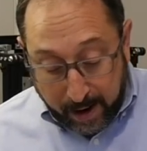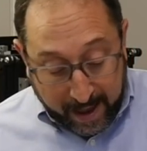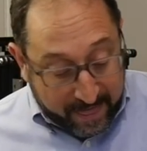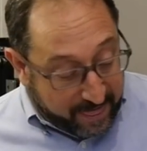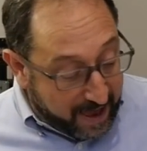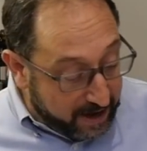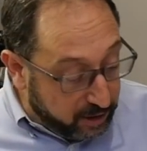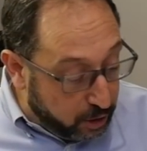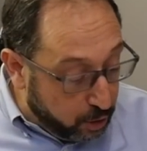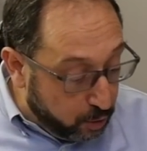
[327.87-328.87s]
and
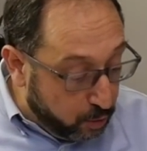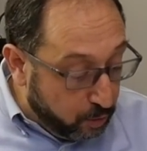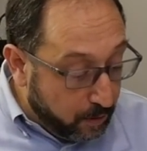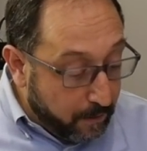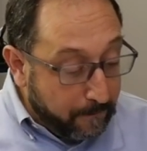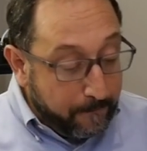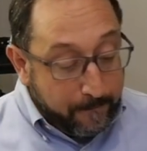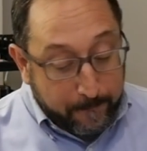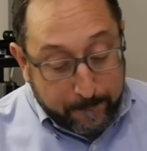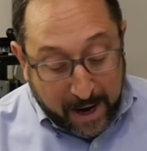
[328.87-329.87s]
then you
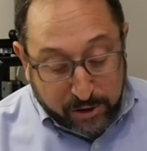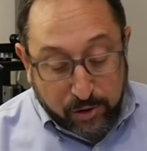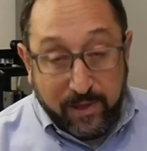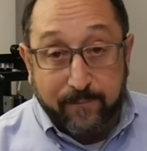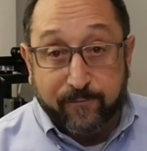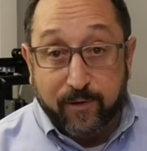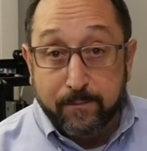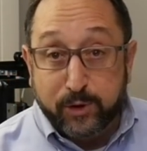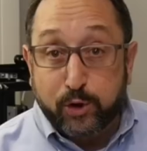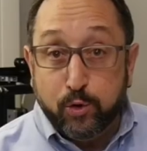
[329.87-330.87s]
measure them
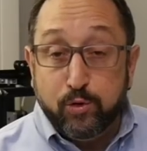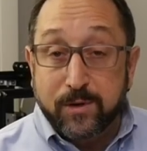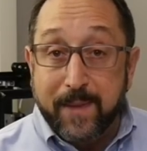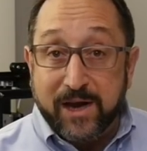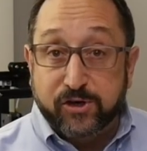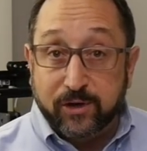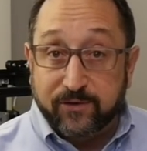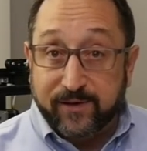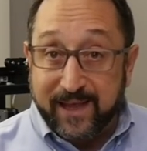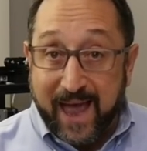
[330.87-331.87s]
from two
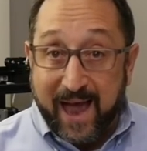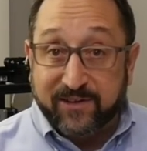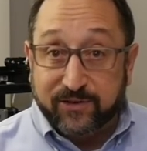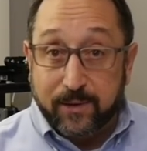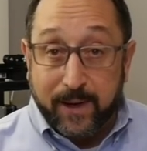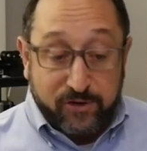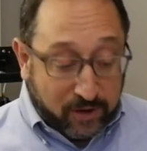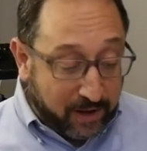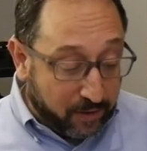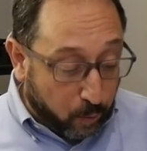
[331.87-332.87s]
dimensions, the X
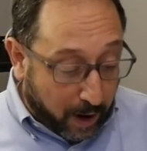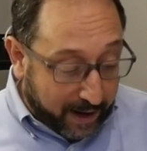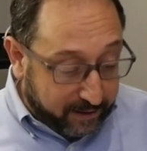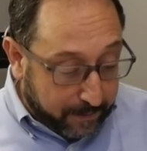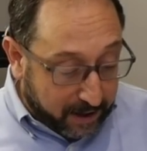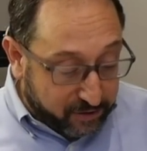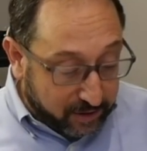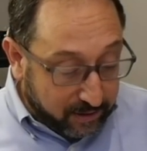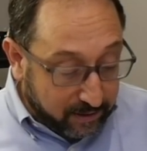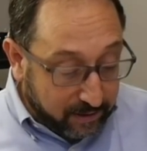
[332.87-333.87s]
dimension and the Y
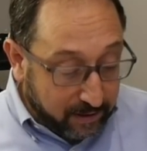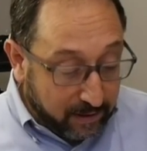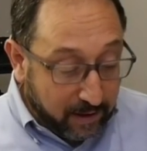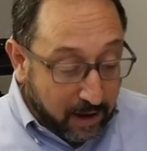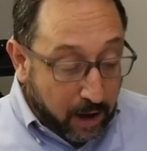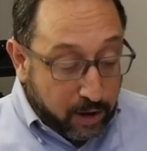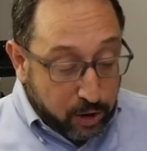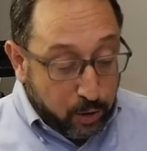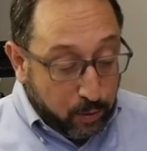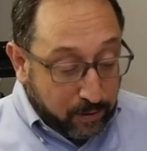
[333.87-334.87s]
dimension.
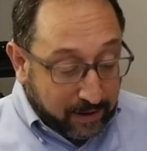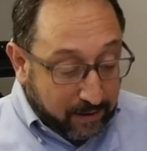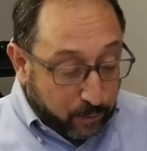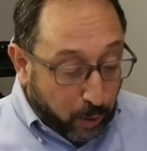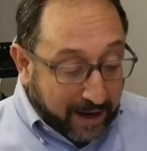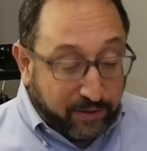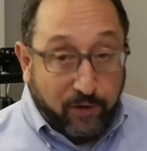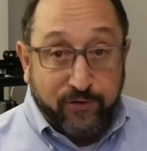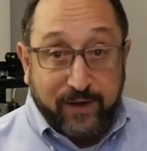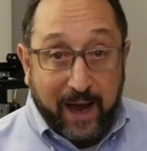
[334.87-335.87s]
You write
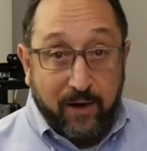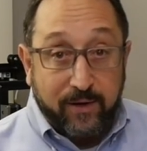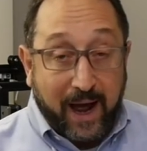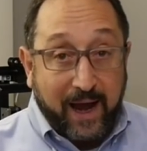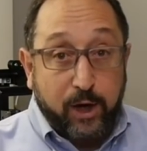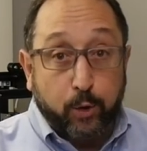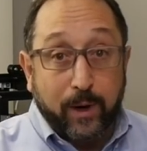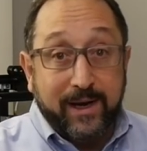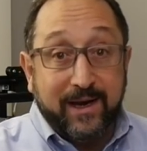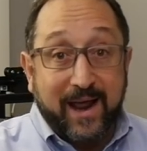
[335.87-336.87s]
those down. I
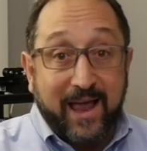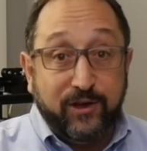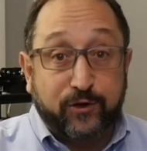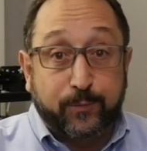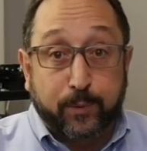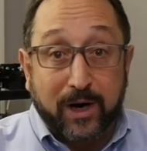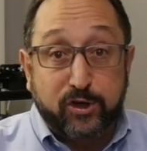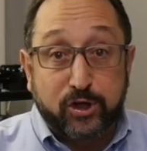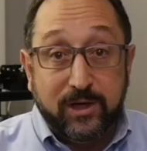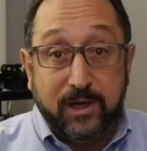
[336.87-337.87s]
created a
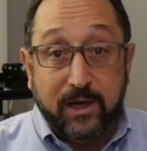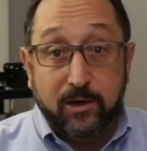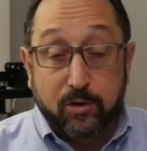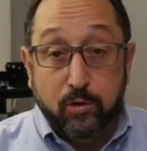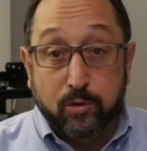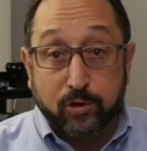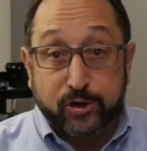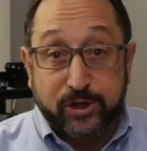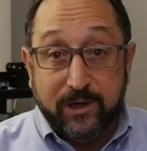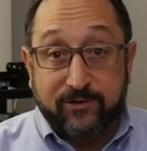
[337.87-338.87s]
spreadsheet in Google
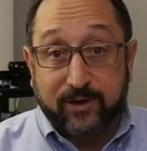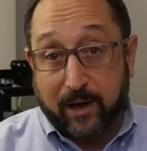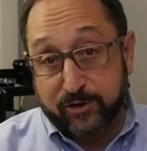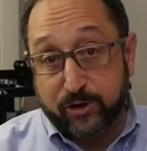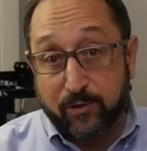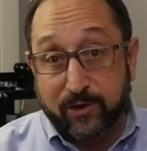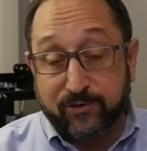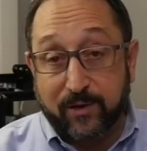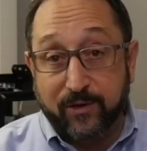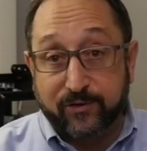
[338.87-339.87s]
Sheets. I'll show
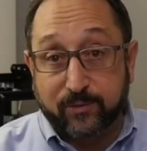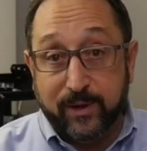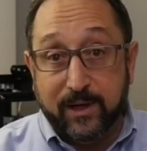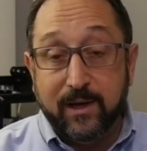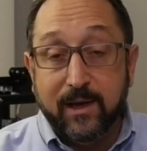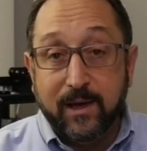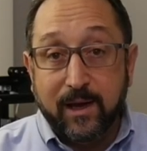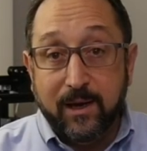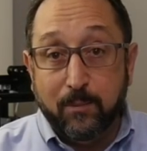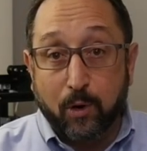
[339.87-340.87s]
this on the screen
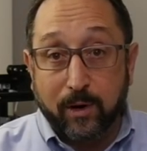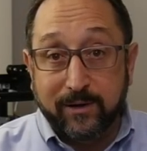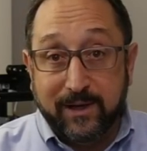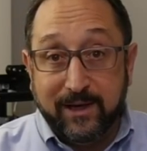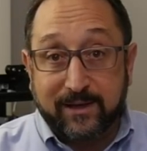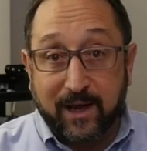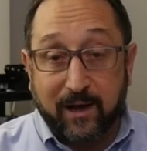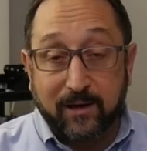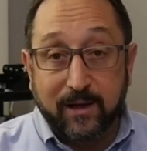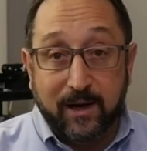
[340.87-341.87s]
in more
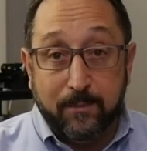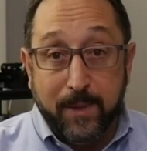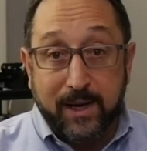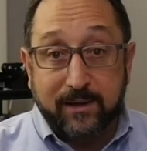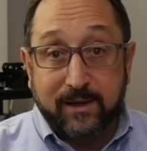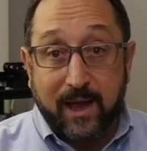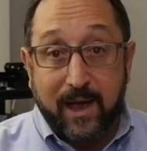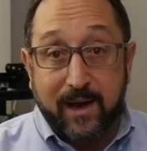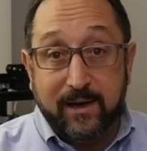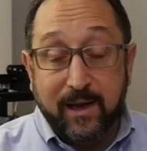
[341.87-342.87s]
detail in a minute
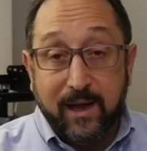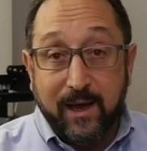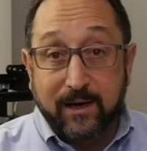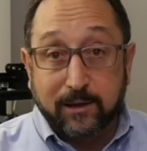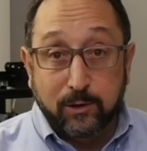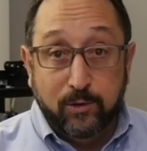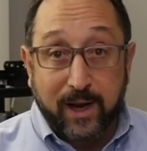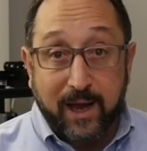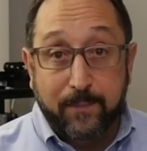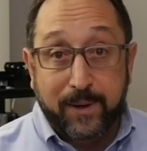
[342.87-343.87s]
and include
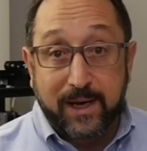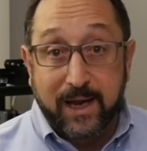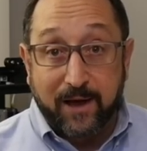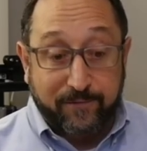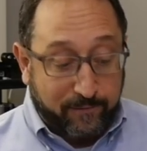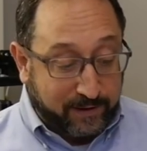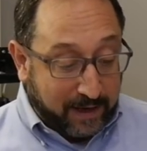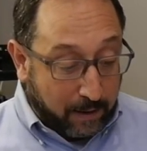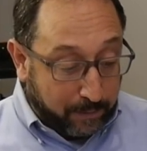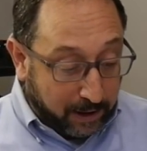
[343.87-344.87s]
a PDF of it
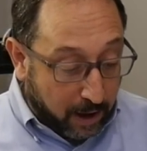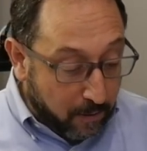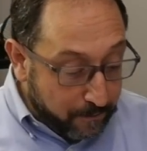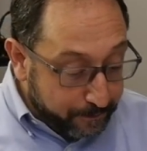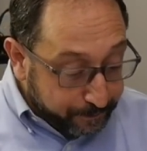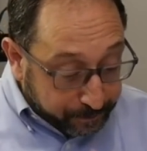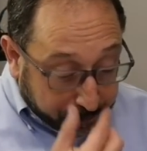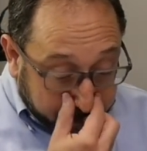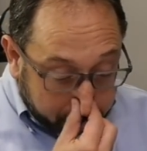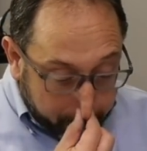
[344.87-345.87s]
down below.
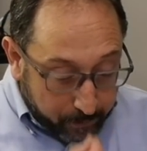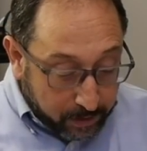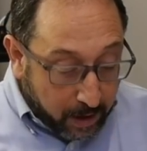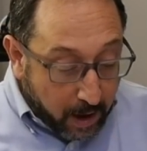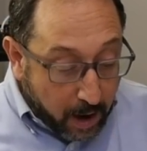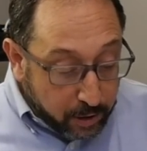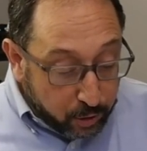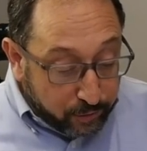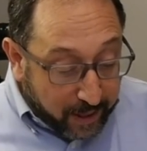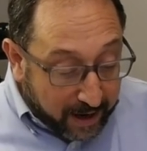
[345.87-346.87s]

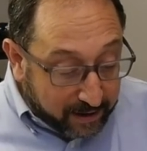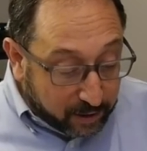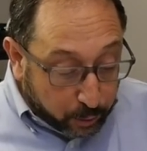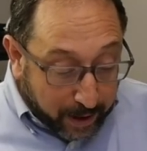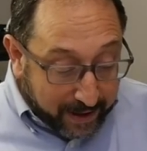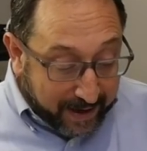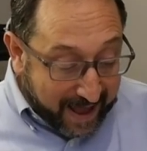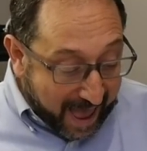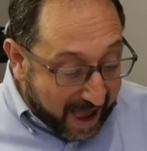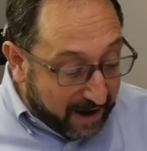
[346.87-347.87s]
You then create an
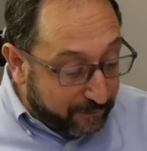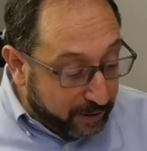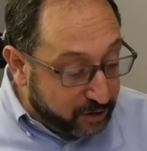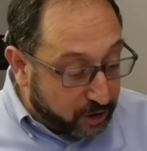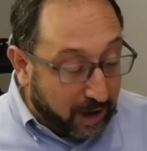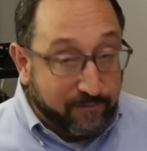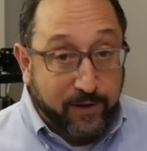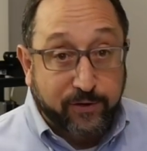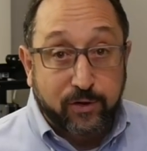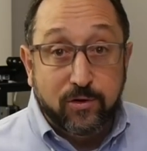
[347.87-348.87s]
average of
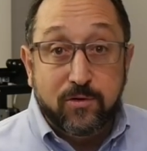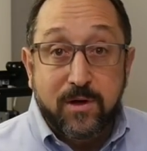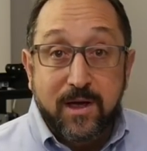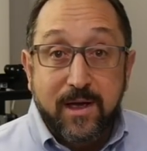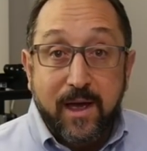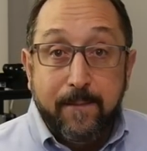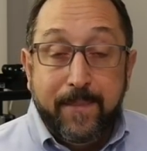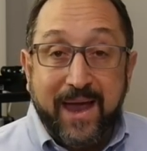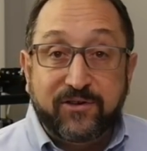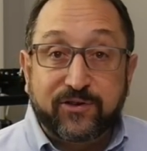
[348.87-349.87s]
the two
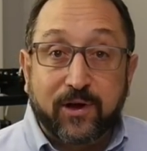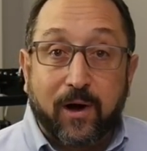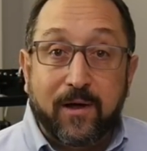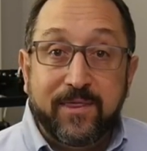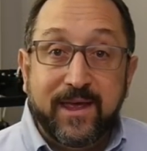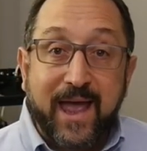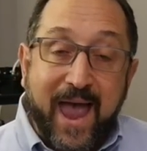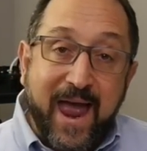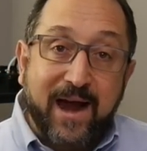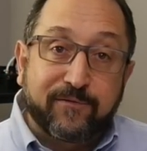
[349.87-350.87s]
based on the
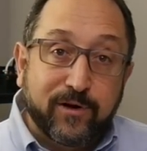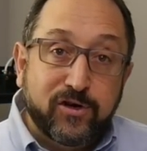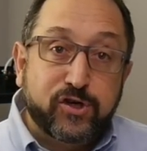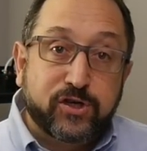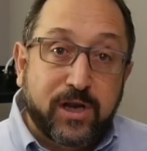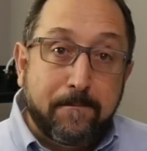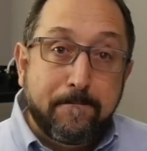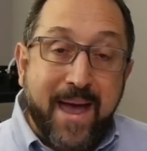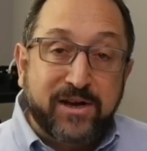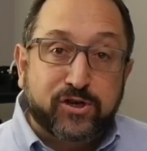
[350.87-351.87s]
average
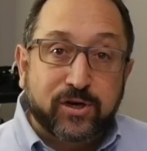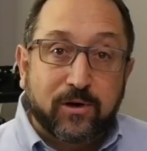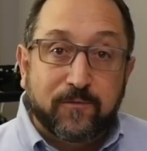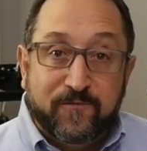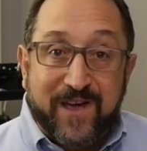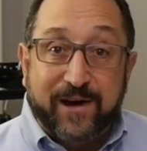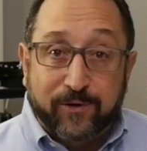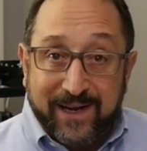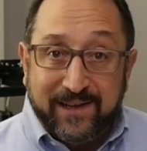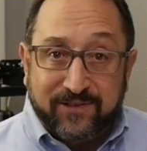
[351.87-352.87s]
dimensional
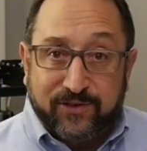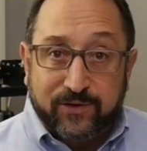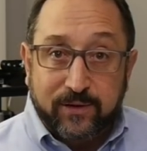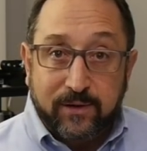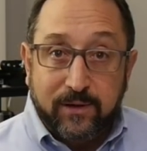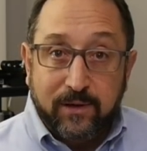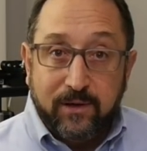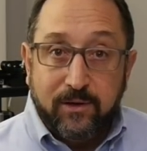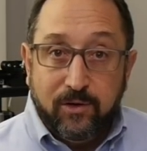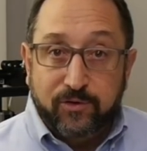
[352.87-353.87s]
variance
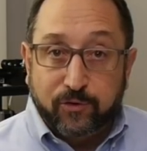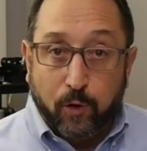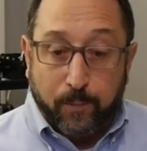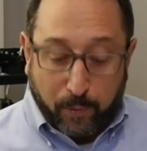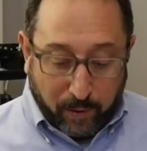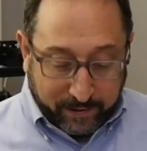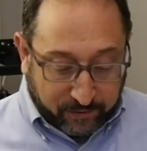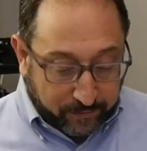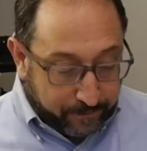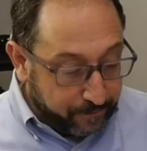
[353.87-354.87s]
you score
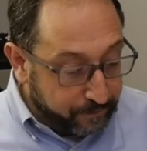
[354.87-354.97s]
points.